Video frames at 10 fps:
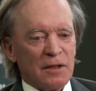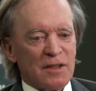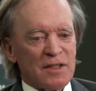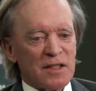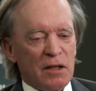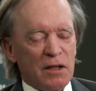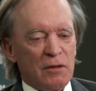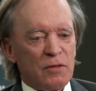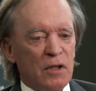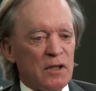selling
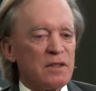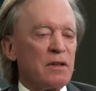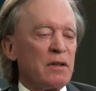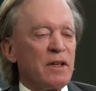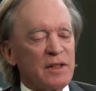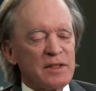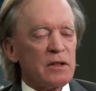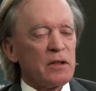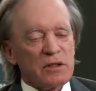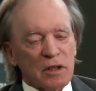of volatility, et
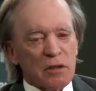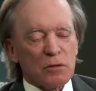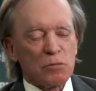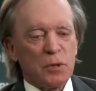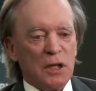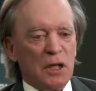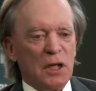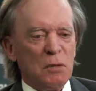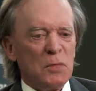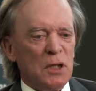cetera, et cetera. But
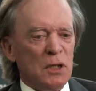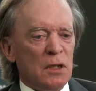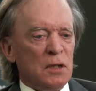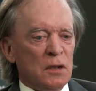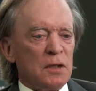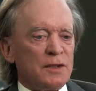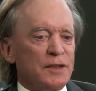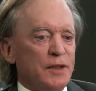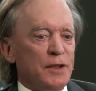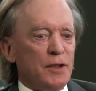
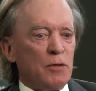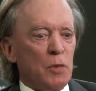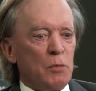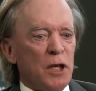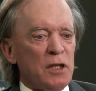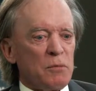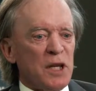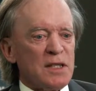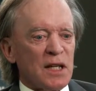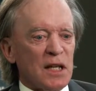momentum
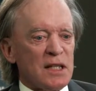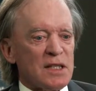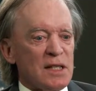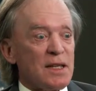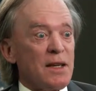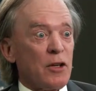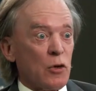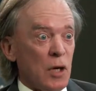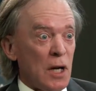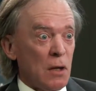basically says, hey, the
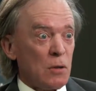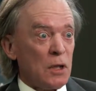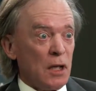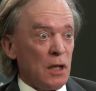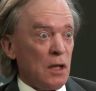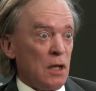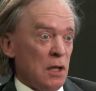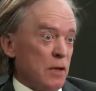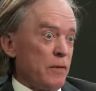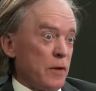crowd, and
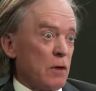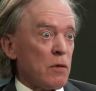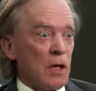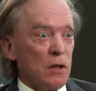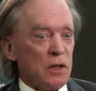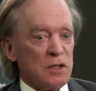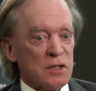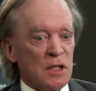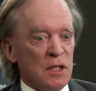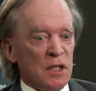if the crowd
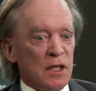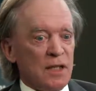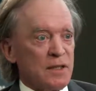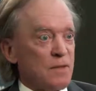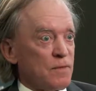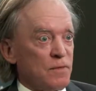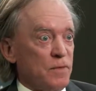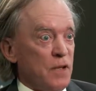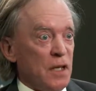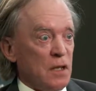is
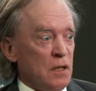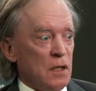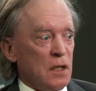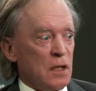Fed